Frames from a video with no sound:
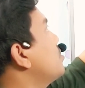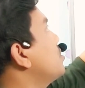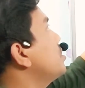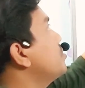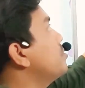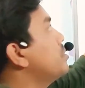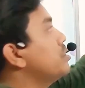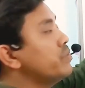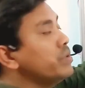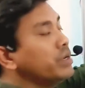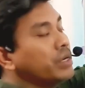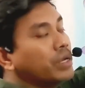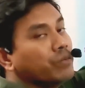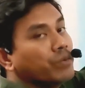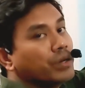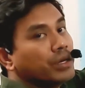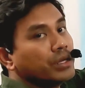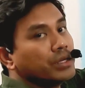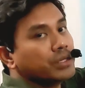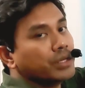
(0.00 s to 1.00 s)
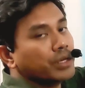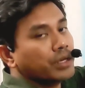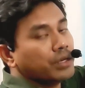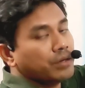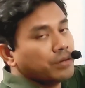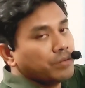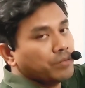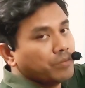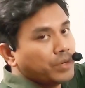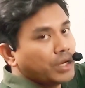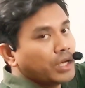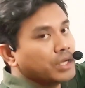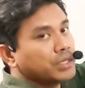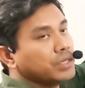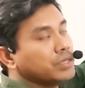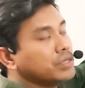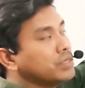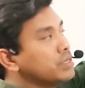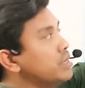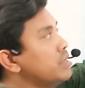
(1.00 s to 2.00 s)
in between them what is there? Plus
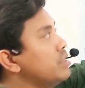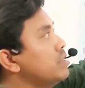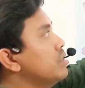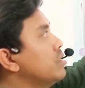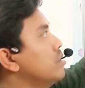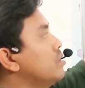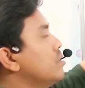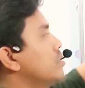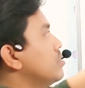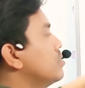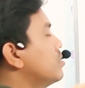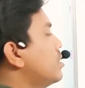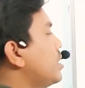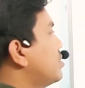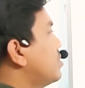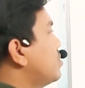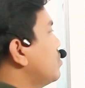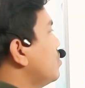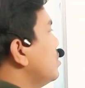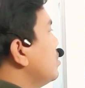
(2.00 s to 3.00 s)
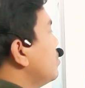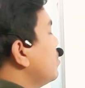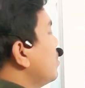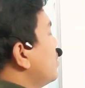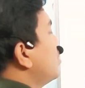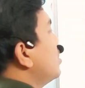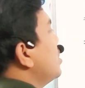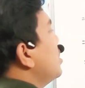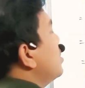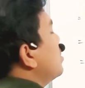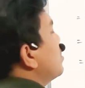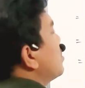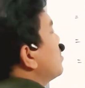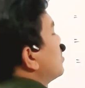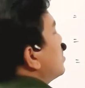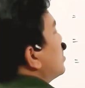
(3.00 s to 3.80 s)
is there. So I told you already,